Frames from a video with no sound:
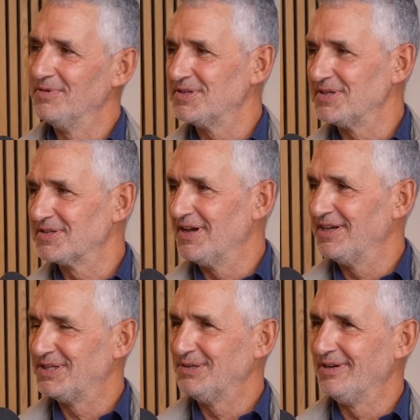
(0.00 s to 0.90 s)
"What's this
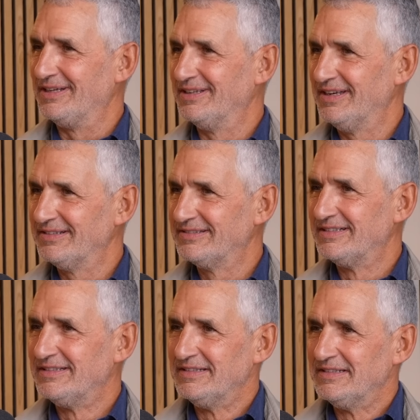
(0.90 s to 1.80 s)
guy doing?" You know,
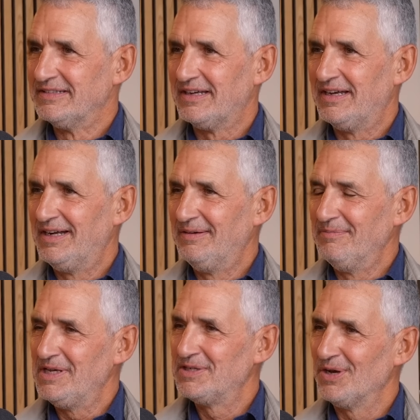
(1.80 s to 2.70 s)

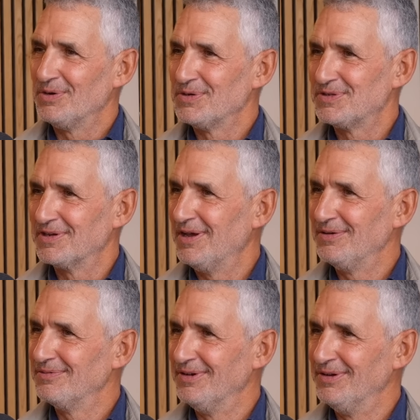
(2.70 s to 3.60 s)
um, he told us to go